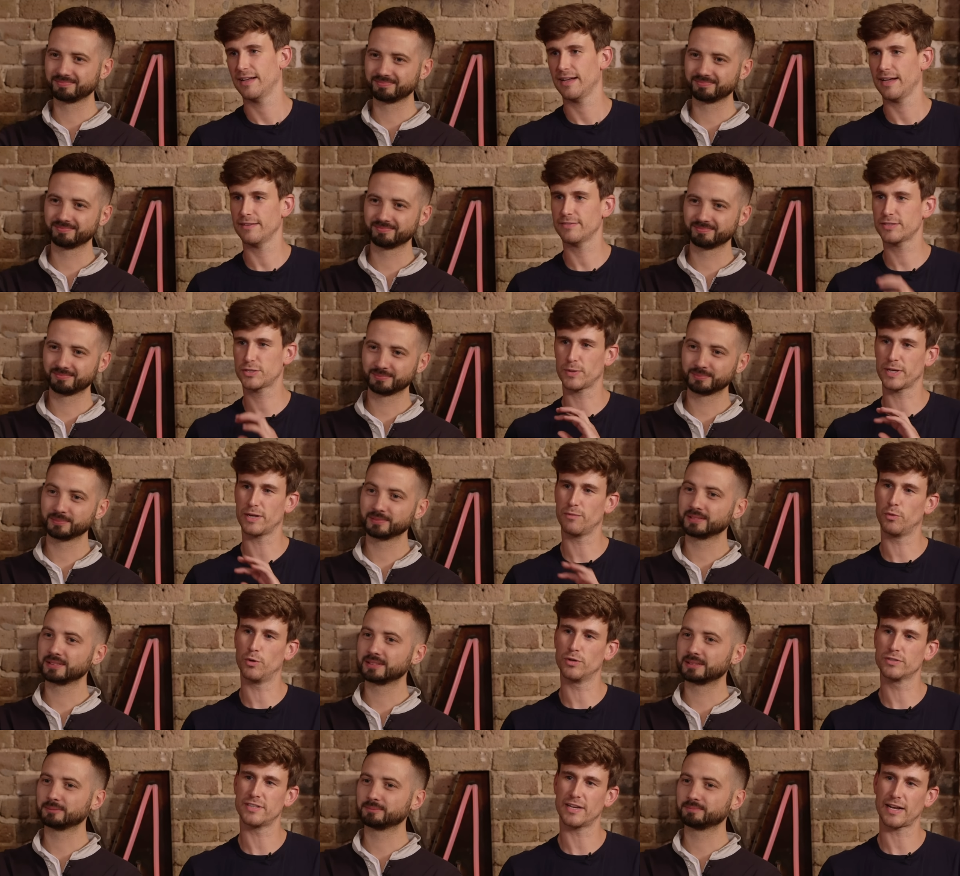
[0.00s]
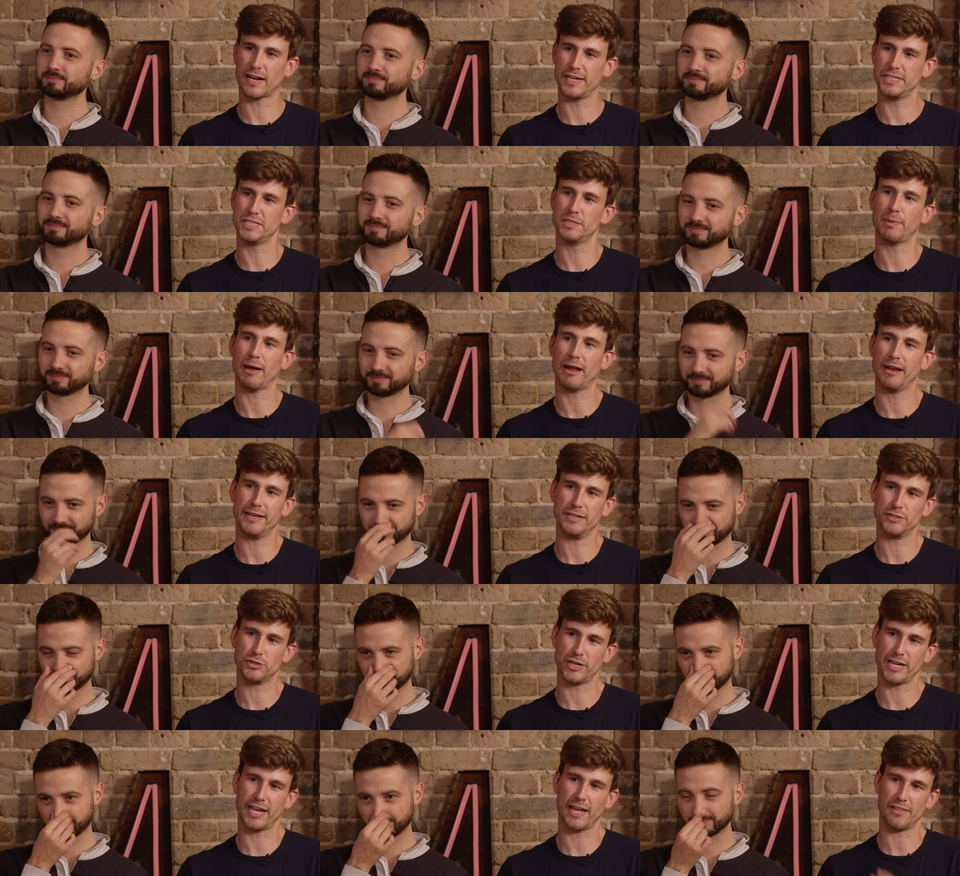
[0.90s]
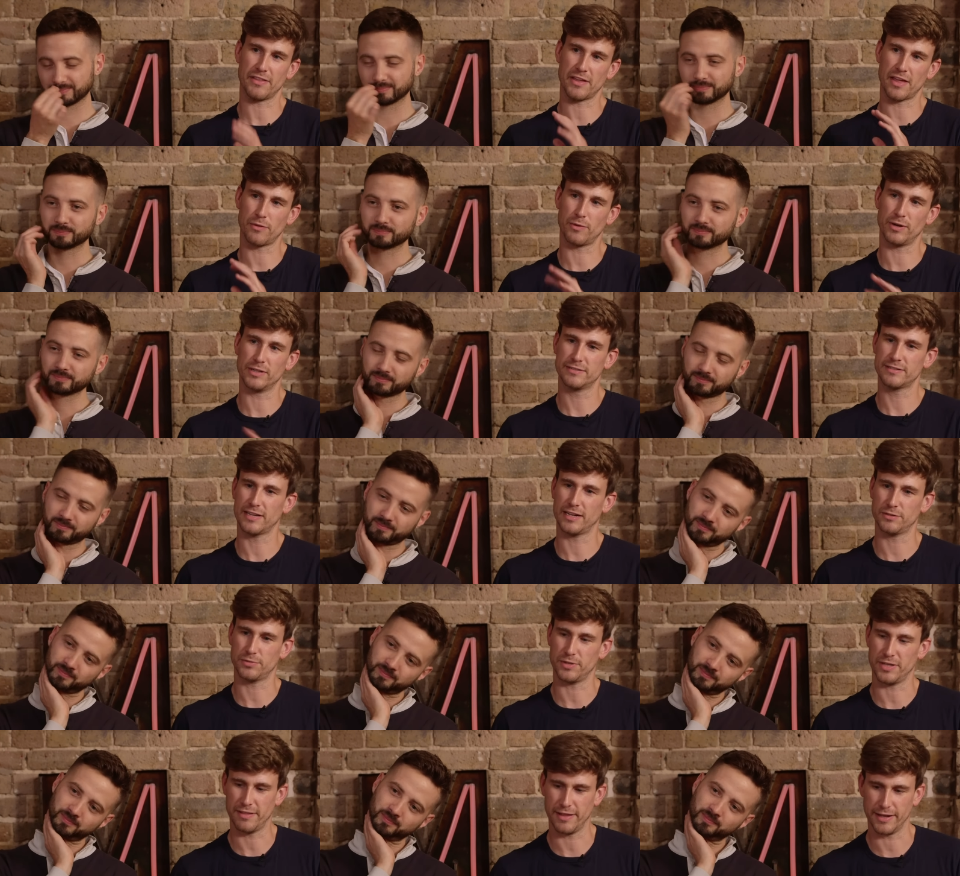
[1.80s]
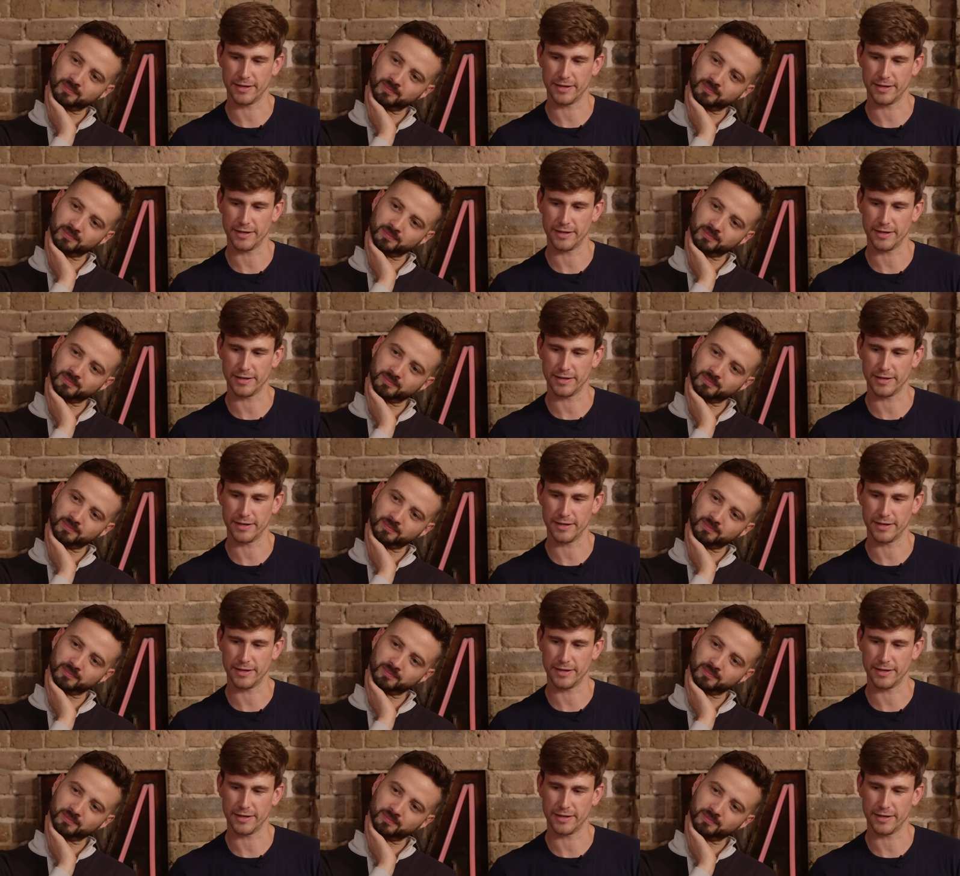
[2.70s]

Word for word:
Speaker 1: Have a swig of water, cleanse your palate, drink out the other one, tell us what you